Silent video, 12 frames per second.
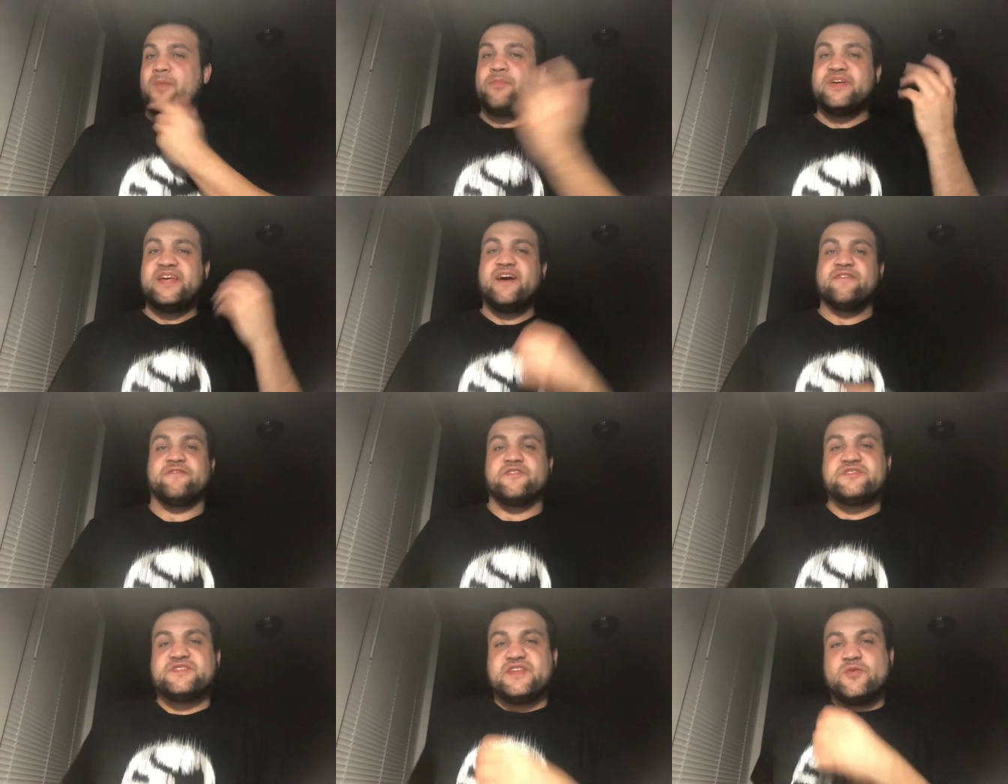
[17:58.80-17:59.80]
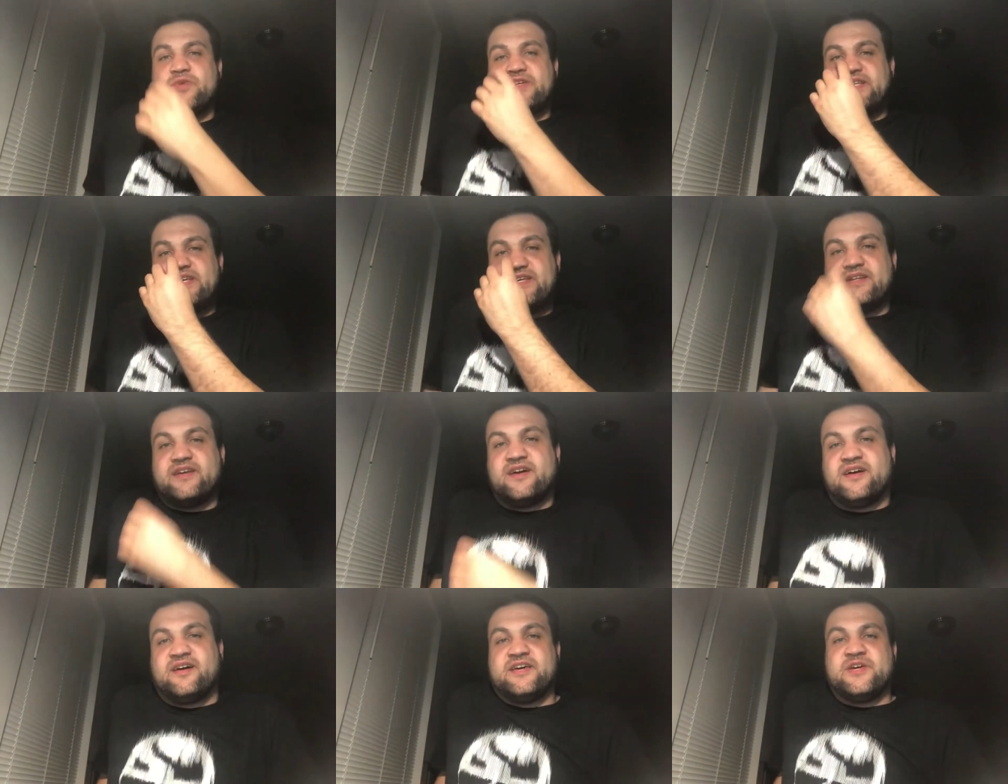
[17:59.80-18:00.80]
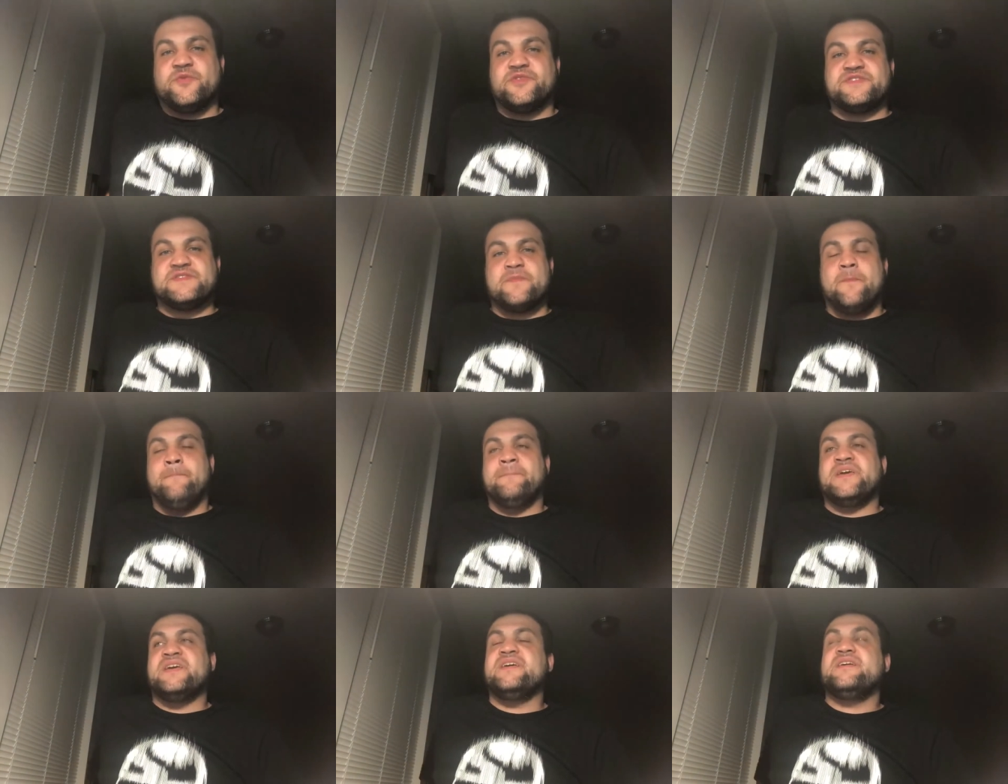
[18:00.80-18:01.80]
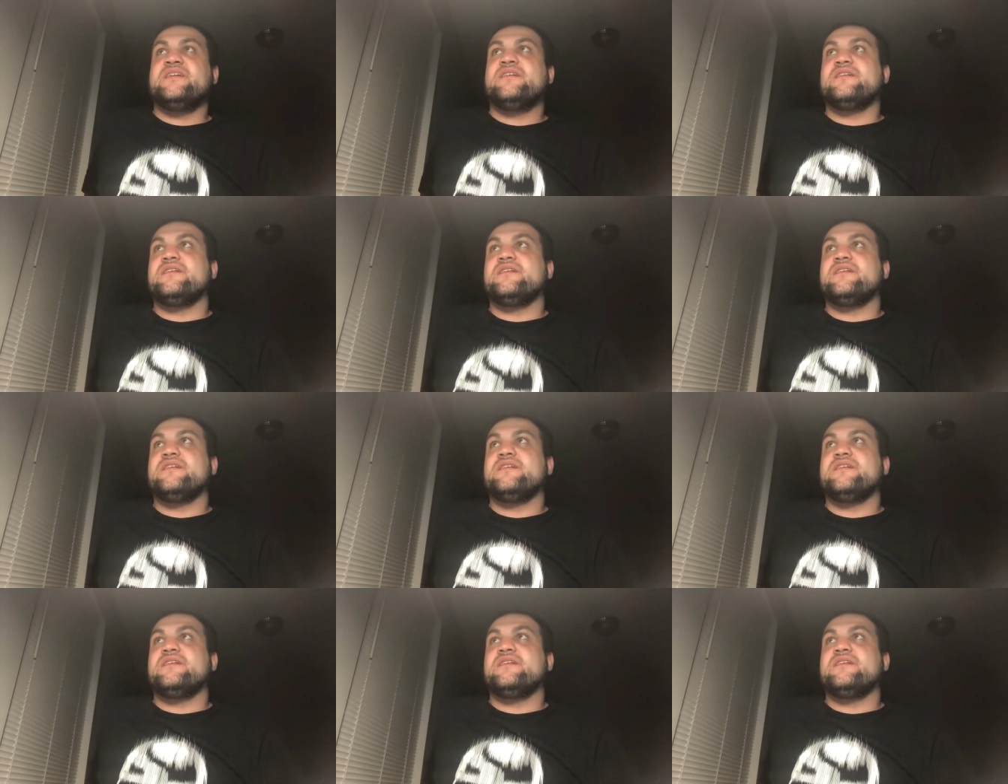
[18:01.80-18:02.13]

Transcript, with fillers: But yeah, first thing we did, uh, it was me,